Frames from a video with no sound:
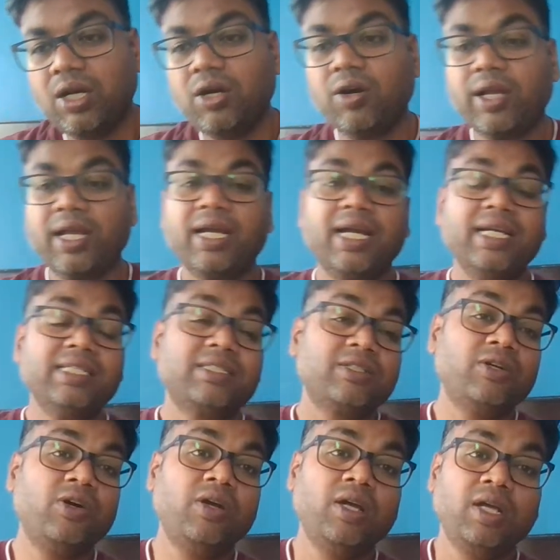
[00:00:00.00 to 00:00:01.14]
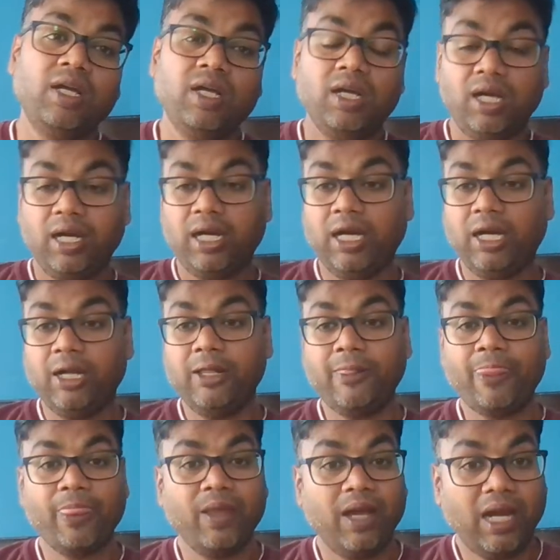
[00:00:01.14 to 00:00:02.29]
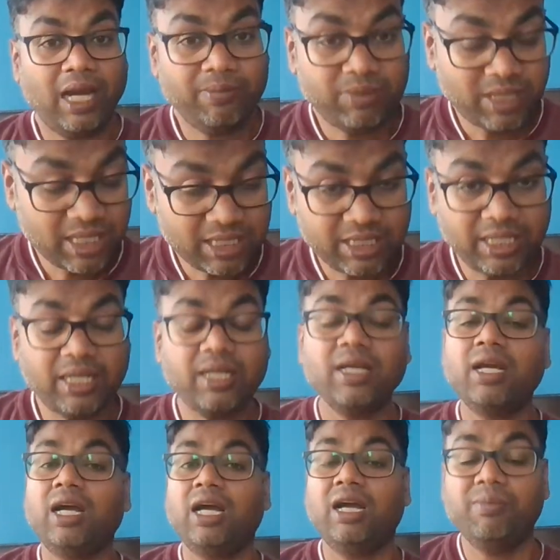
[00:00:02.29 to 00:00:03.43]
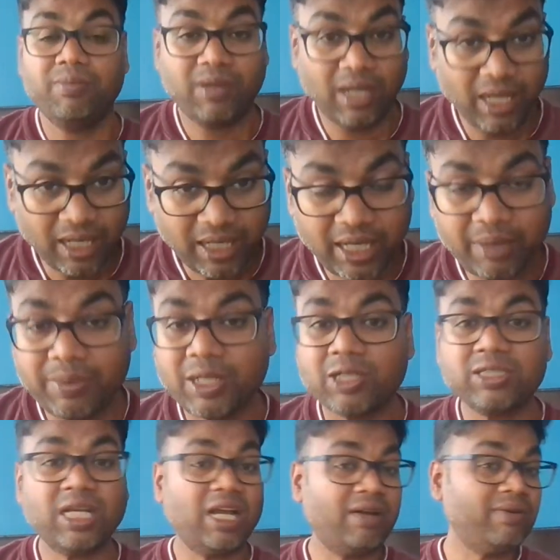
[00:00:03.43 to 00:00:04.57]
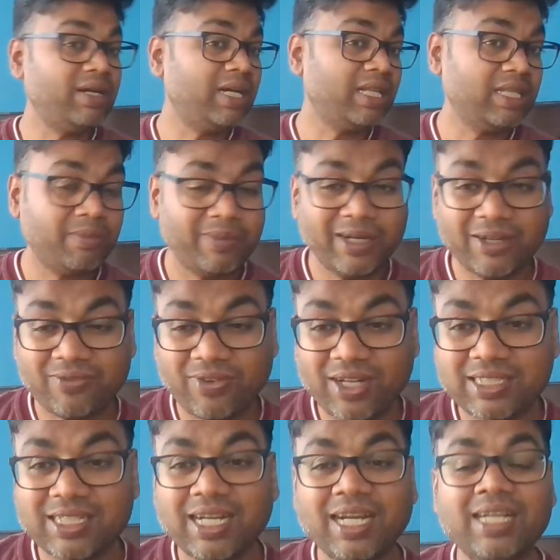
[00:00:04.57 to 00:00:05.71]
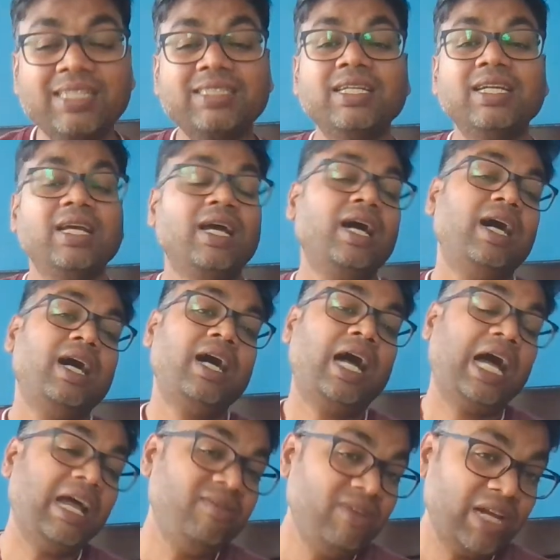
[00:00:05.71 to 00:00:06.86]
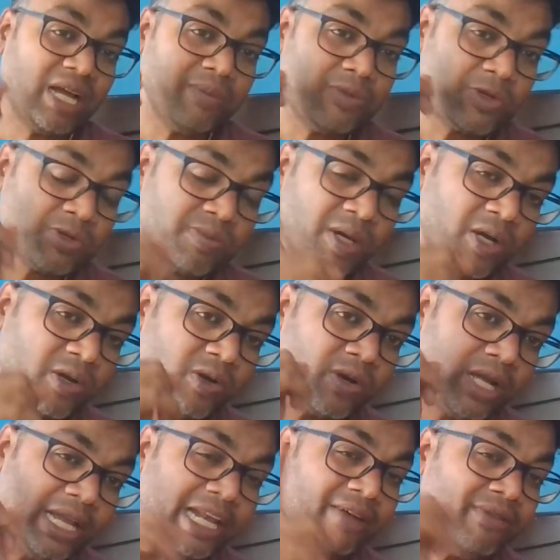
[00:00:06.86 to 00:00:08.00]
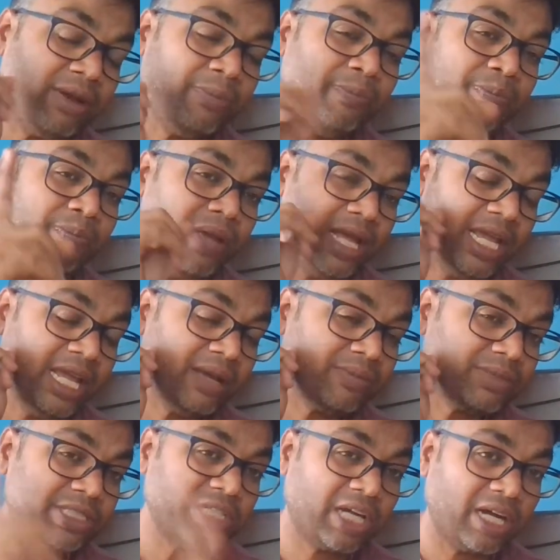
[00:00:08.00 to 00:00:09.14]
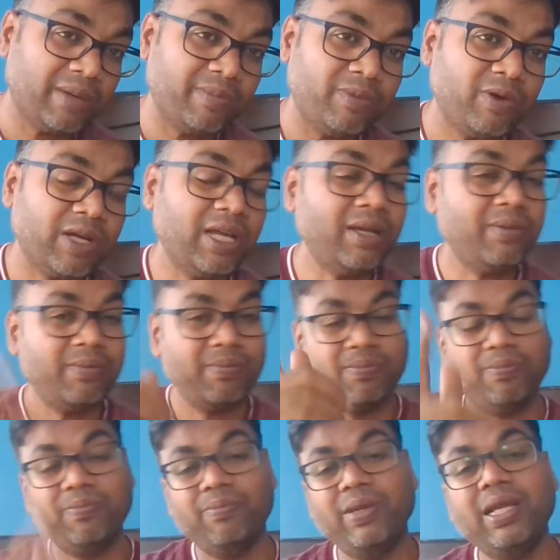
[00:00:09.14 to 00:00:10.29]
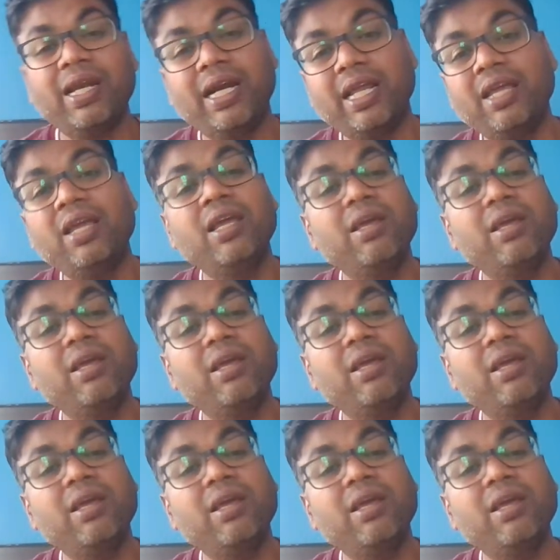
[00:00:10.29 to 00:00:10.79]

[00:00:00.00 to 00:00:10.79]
Okay, guys. So I'm thirsty. I'm hungry because I haven't done the breakfast, guys. I will come tomorrow 11 a.m. sharp. Okay, be ready.